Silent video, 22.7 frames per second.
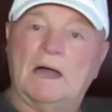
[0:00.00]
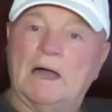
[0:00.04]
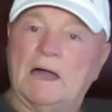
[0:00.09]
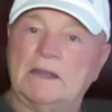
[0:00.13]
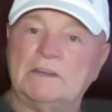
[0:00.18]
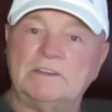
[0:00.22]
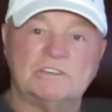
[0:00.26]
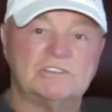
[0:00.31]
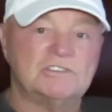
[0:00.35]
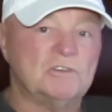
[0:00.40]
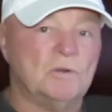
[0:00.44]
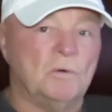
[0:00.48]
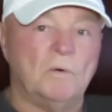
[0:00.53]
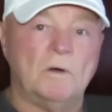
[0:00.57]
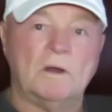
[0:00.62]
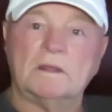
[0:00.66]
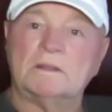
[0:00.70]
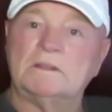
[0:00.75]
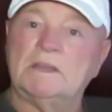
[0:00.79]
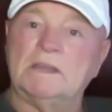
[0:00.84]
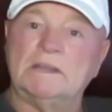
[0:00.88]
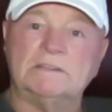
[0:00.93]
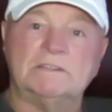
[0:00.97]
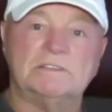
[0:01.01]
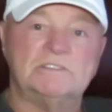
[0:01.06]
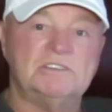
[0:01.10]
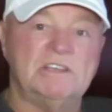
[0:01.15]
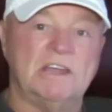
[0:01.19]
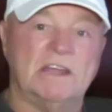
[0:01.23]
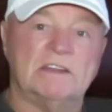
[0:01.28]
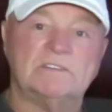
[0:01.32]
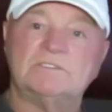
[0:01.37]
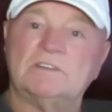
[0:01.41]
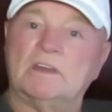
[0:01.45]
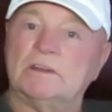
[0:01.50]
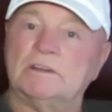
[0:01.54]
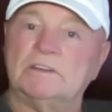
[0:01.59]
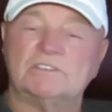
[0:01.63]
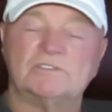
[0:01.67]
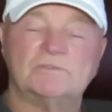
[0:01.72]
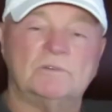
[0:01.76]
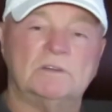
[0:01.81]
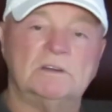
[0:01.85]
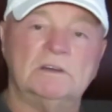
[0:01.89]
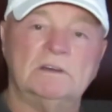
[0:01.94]
I just don't want to take the chance on
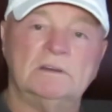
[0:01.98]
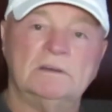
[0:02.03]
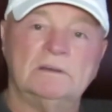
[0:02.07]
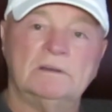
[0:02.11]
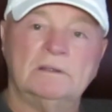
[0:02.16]
this one.